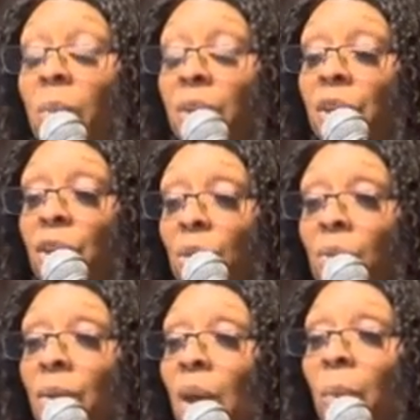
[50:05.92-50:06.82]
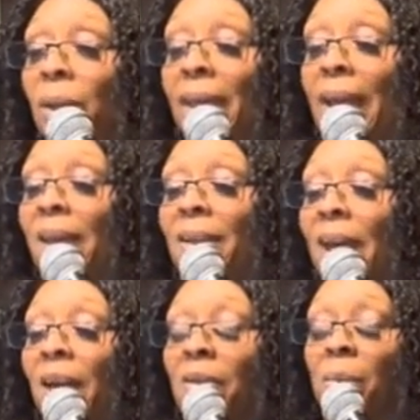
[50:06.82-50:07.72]
with the youth. Amen. We can't
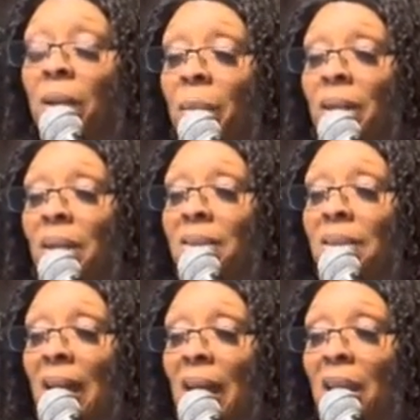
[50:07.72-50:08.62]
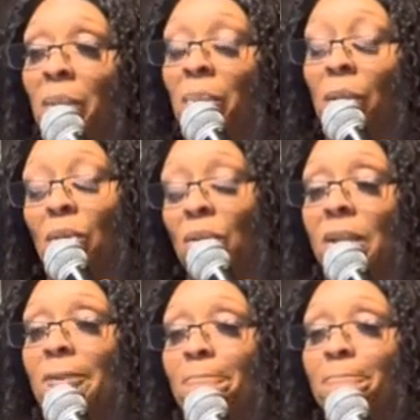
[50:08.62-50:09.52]
have them come in here and sit down and be
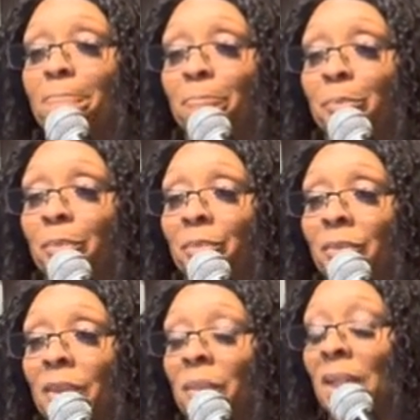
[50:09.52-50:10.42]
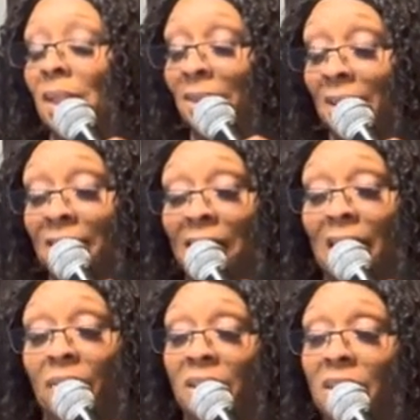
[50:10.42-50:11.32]
bored. That's right. Because this
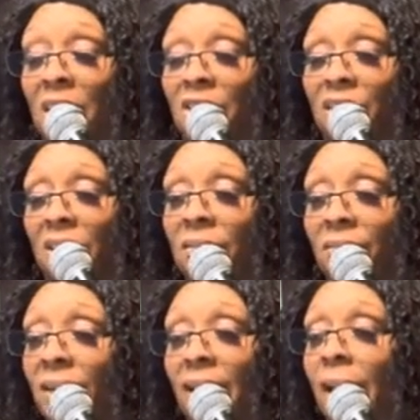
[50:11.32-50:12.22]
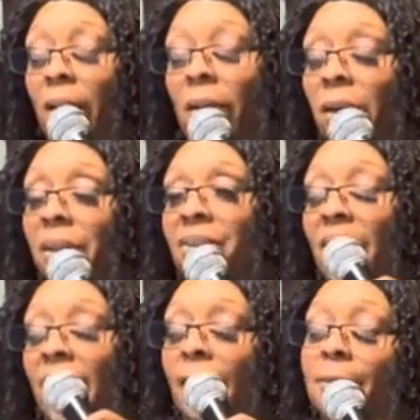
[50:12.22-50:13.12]
level of teaching, they're not going to
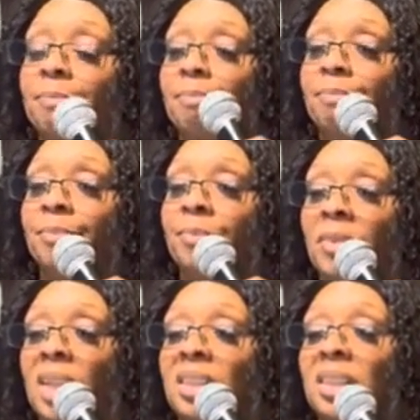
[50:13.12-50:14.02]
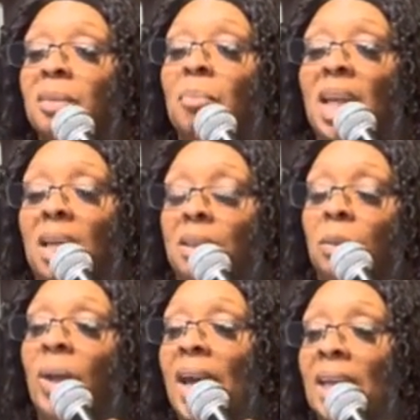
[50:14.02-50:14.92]
understand. No, they're not. This is meat.
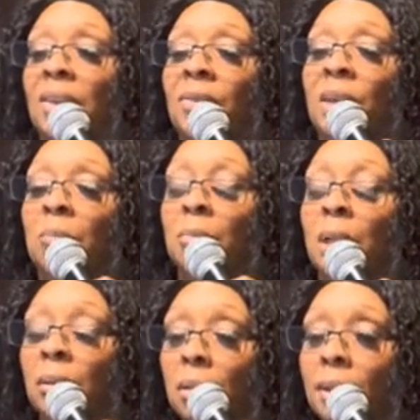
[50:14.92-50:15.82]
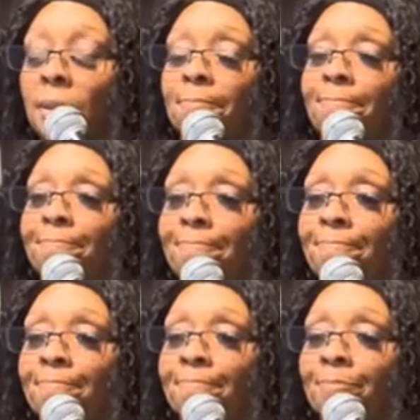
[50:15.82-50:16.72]
We got to give them milk. Mm
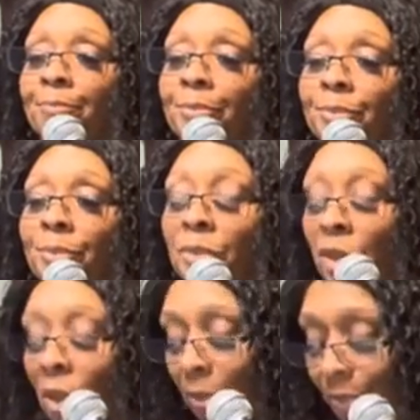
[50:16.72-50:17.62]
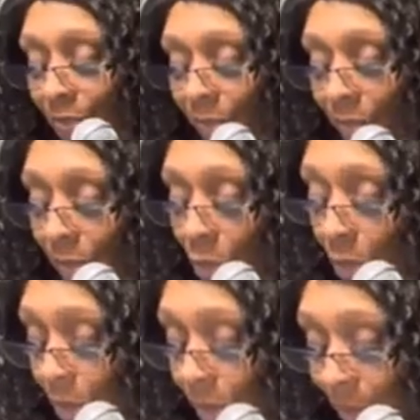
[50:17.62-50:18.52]
-hmm. So, you
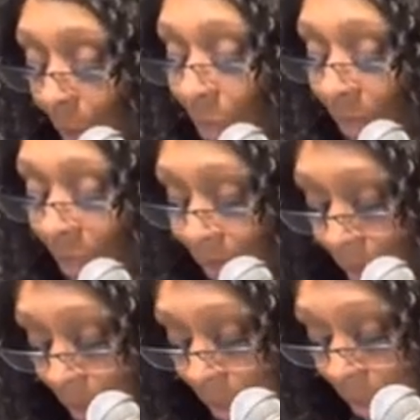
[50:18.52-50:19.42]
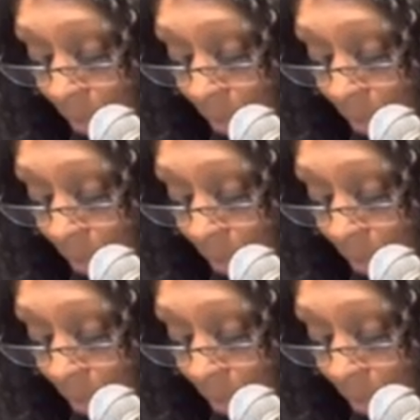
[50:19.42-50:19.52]
know, and some of us still need